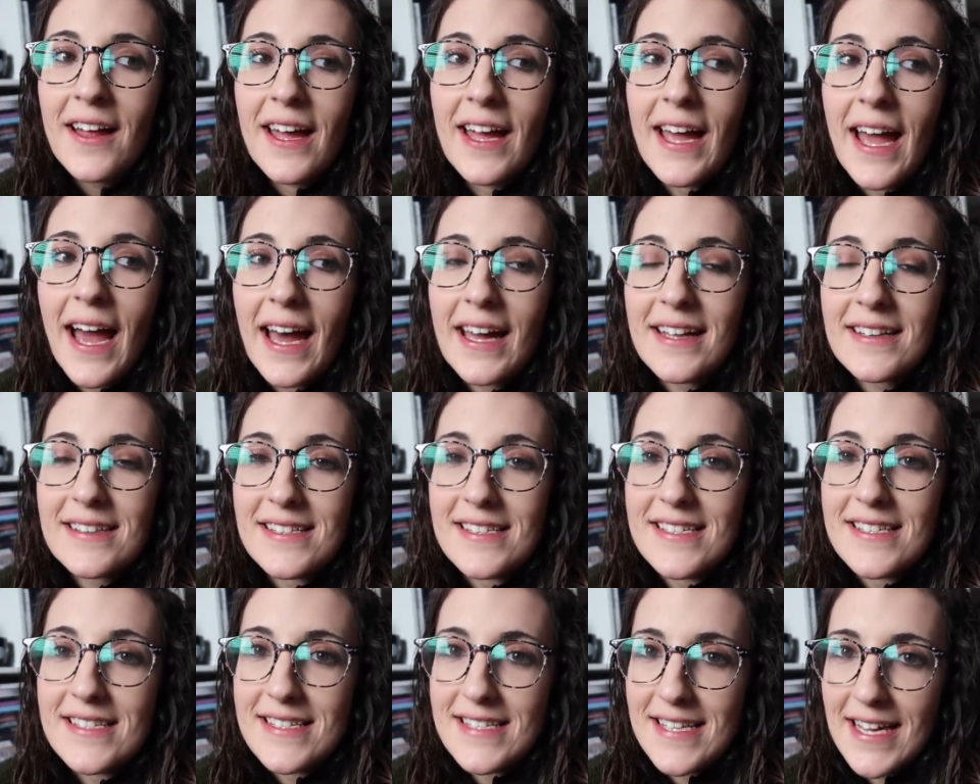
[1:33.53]
It has
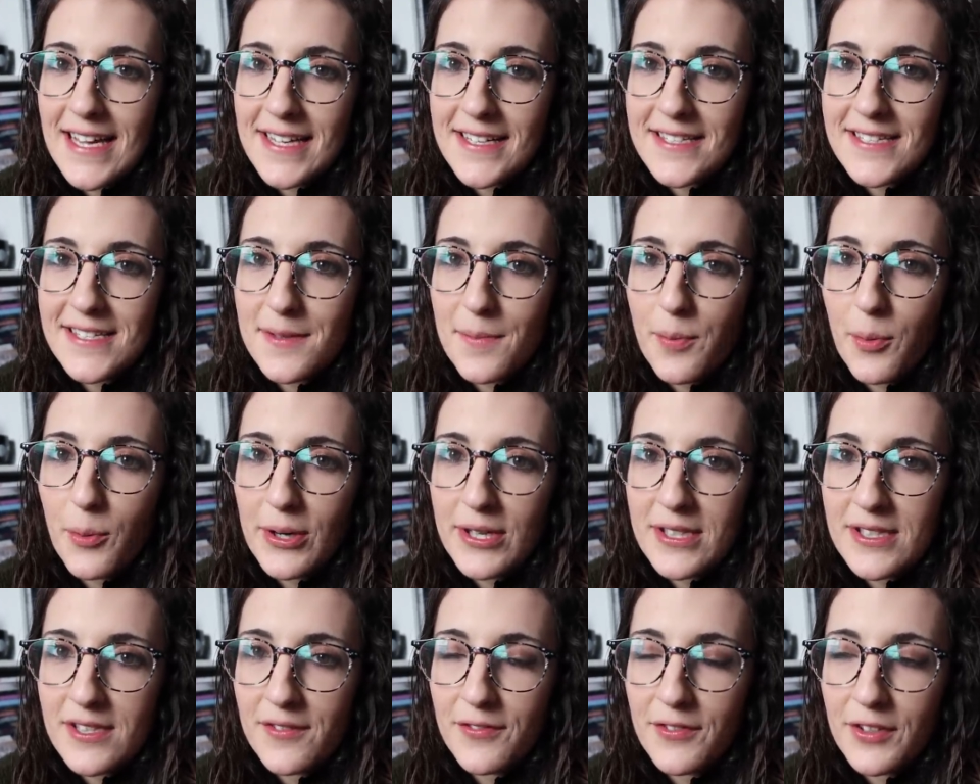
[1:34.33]
6
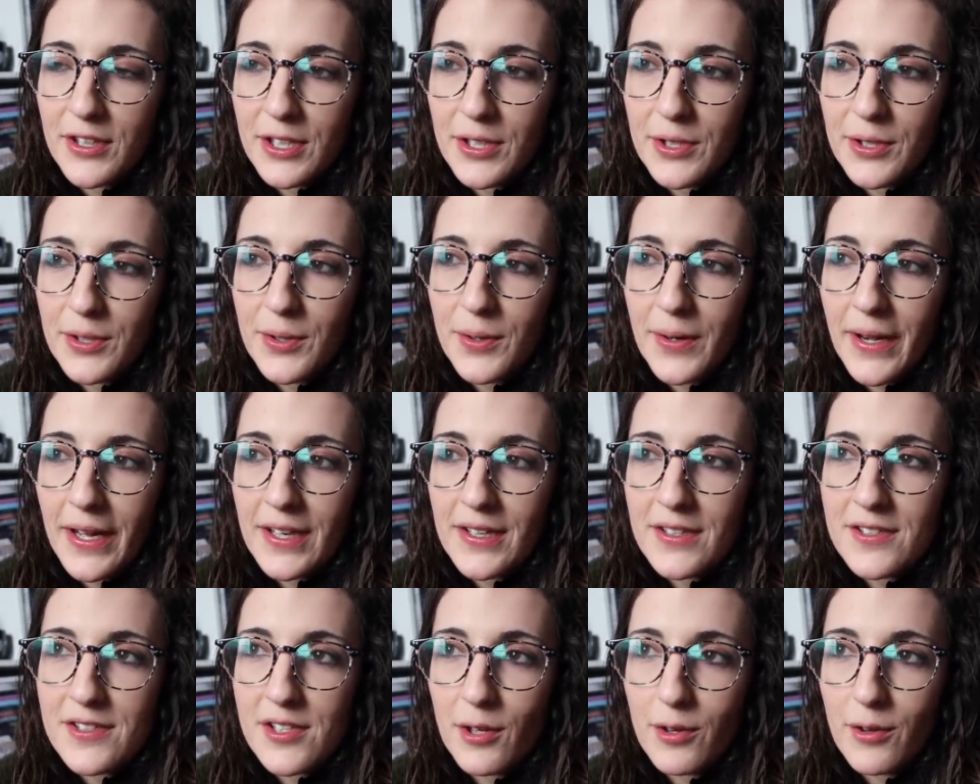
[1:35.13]
points of view,
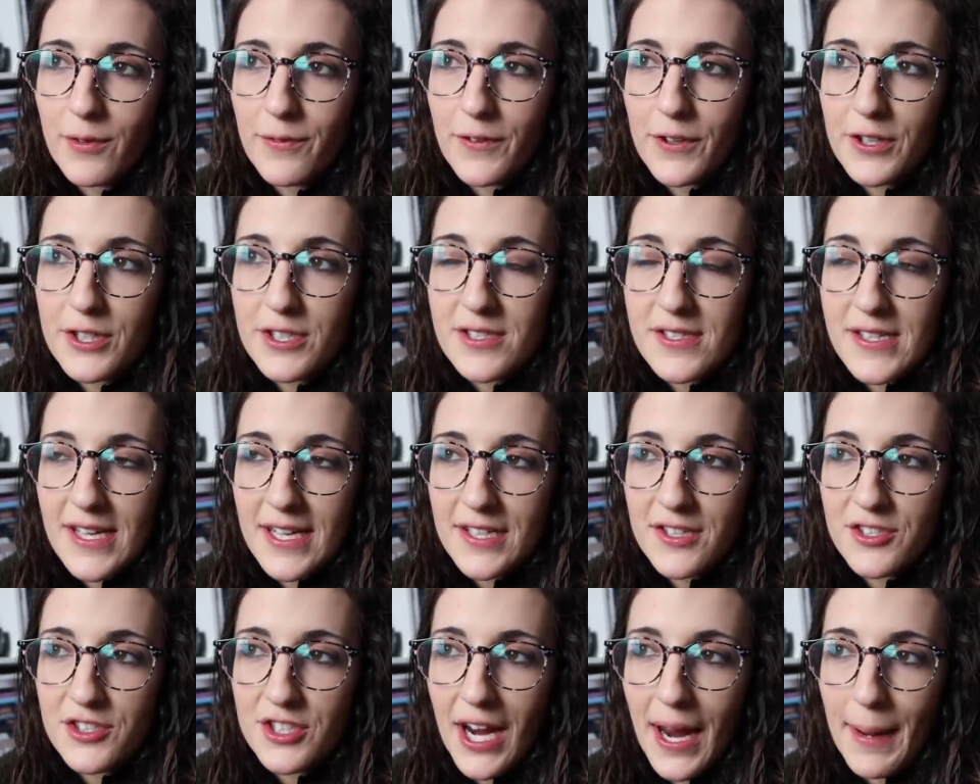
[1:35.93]
and so the first
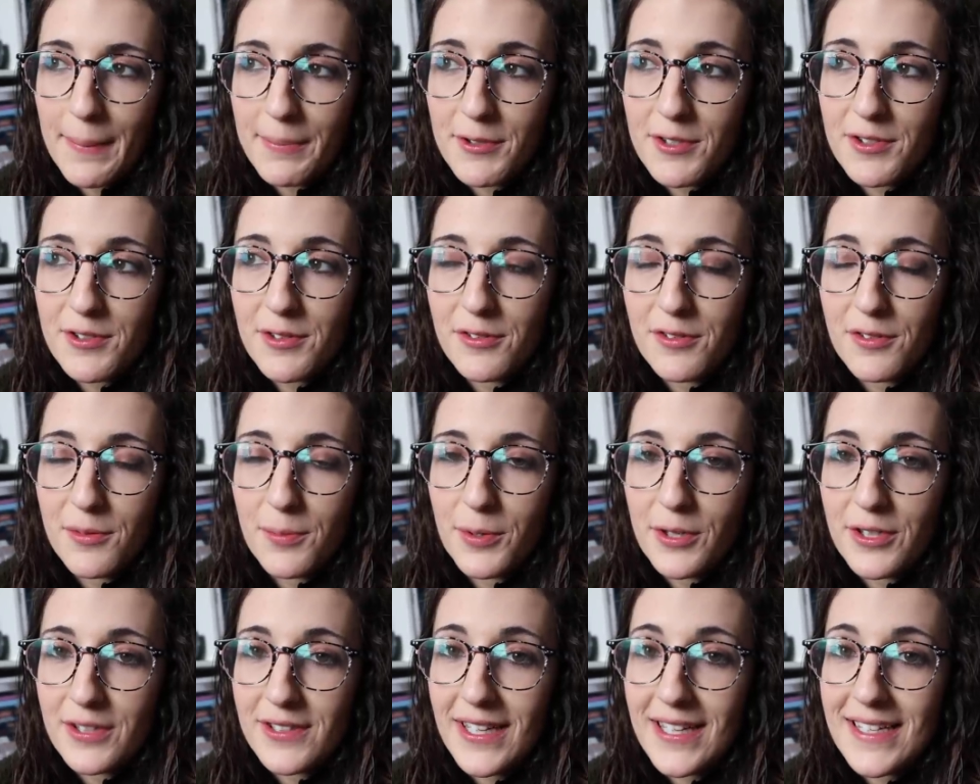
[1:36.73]
6 chapters, which is the
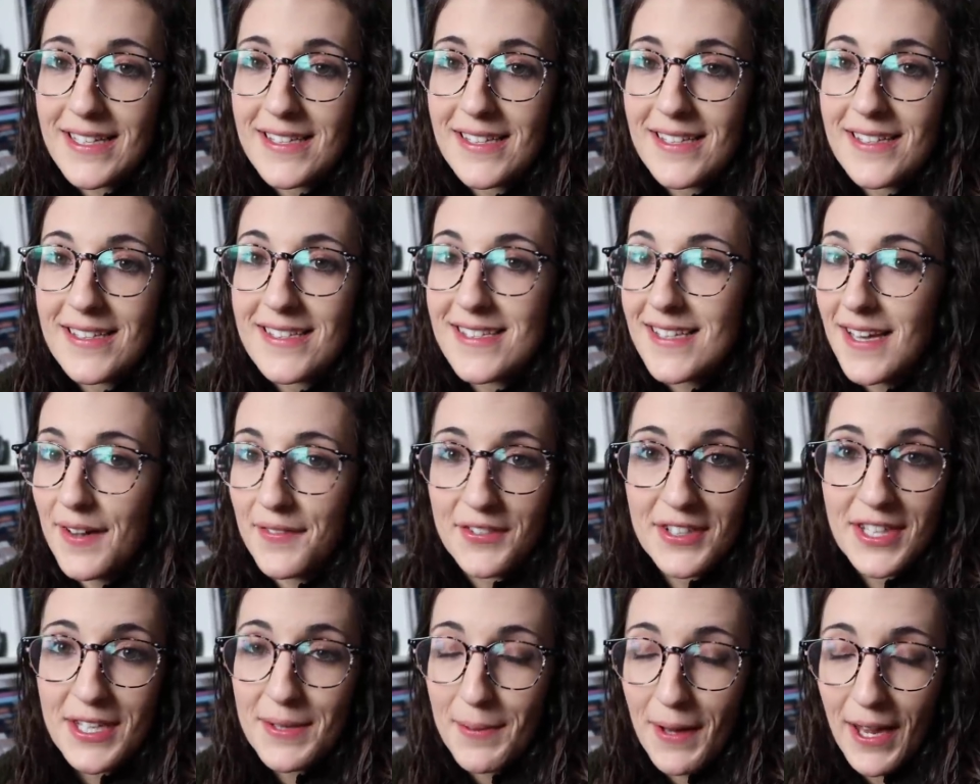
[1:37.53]
first like
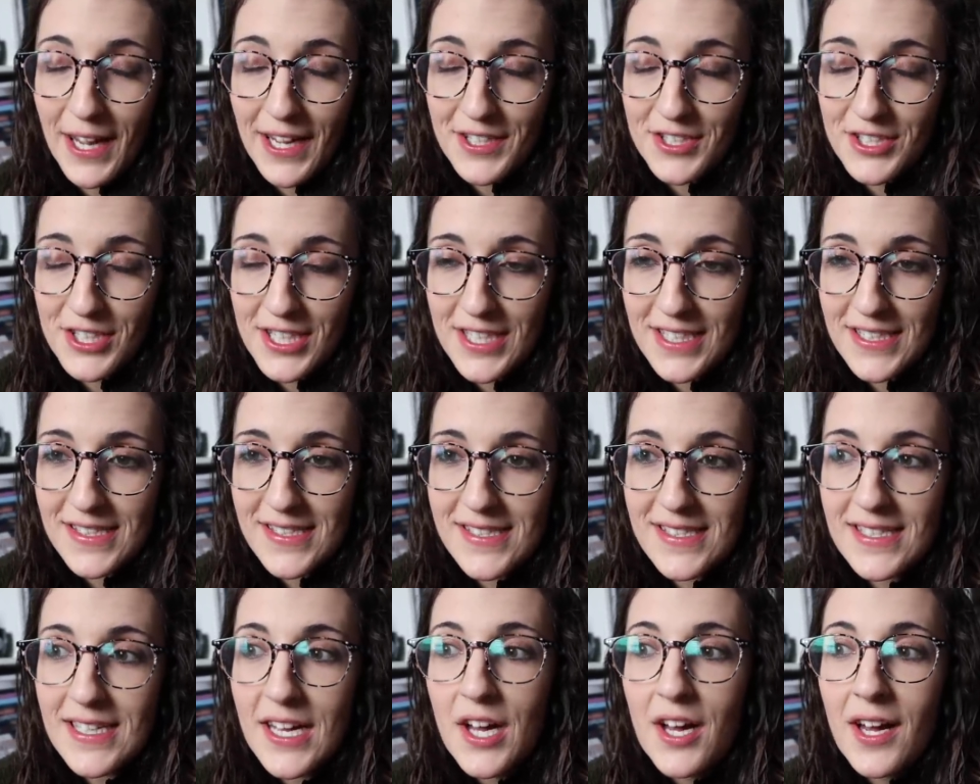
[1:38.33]
70
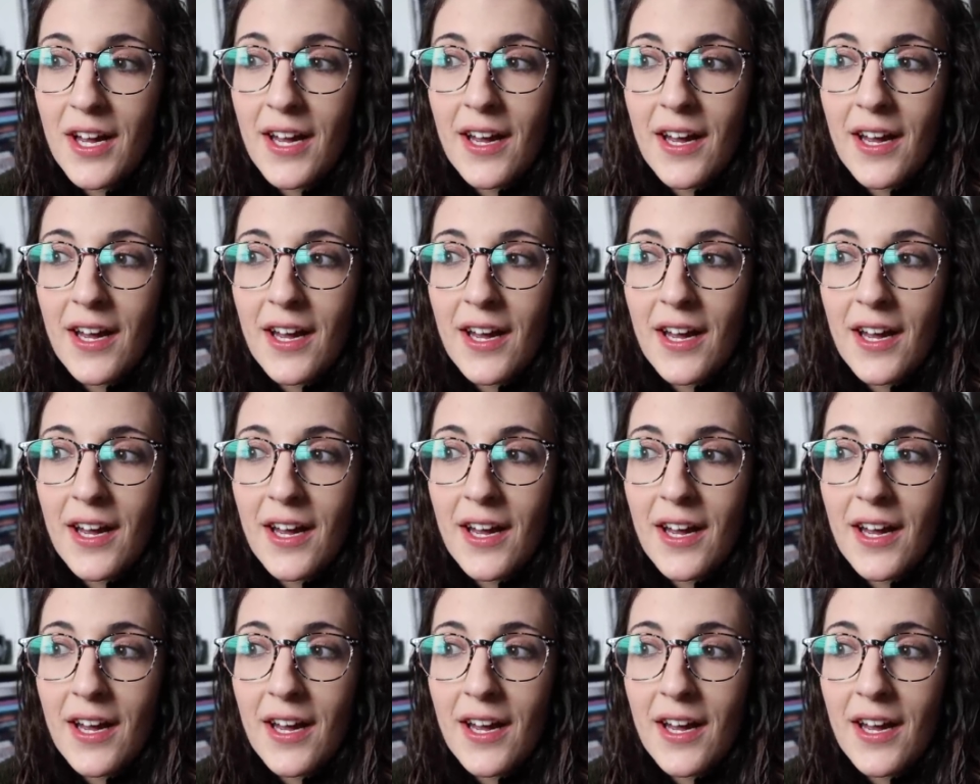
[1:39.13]
pages,